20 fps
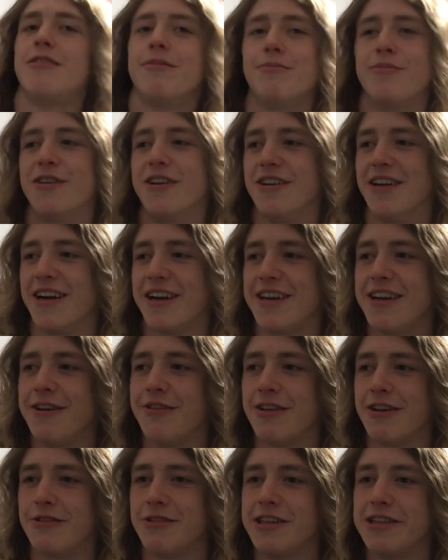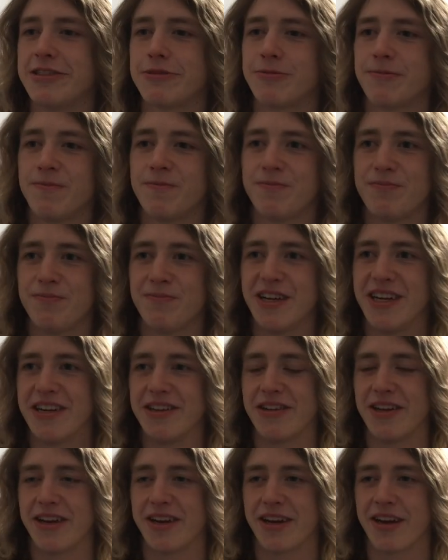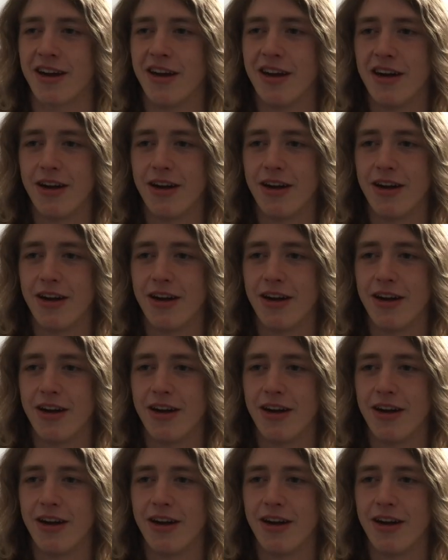But like, you know, he's being like,